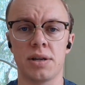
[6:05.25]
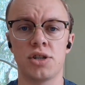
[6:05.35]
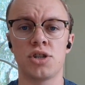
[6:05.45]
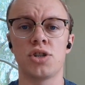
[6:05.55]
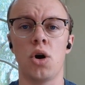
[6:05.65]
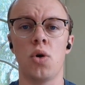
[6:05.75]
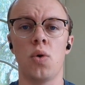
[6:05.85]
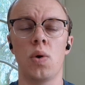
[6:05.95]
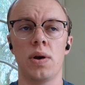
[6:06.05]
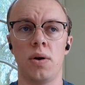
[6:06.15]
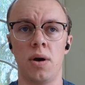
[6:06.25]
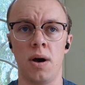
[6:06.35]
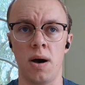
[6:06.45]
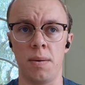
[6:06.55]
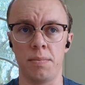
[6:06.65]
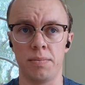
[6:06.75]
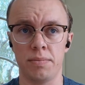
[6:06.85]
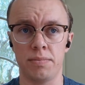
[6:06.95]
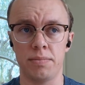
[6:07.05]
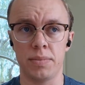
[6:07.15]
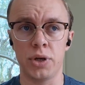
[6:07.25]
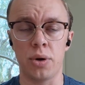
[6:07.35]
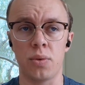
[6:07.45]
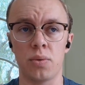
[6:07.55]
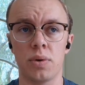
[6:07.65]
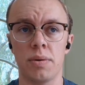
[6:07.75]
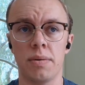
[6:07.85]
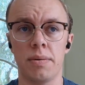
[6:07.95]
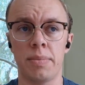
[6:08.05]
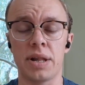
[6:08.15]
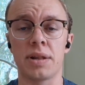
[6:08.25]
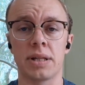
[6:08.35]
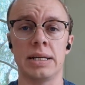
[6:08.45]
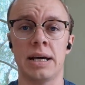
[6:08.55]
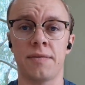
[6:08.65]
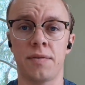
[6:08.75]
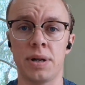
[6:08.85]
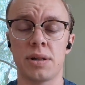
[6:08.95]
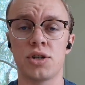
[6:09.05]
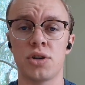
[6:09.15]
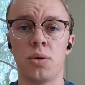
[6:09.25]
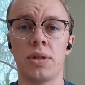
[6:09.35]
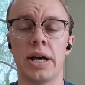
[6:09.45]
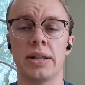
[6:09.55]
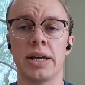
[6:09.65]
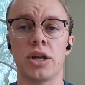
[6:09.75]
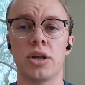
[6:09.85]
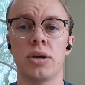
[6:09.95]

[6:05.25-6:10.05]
Show, um, you know, basically deference. Show that like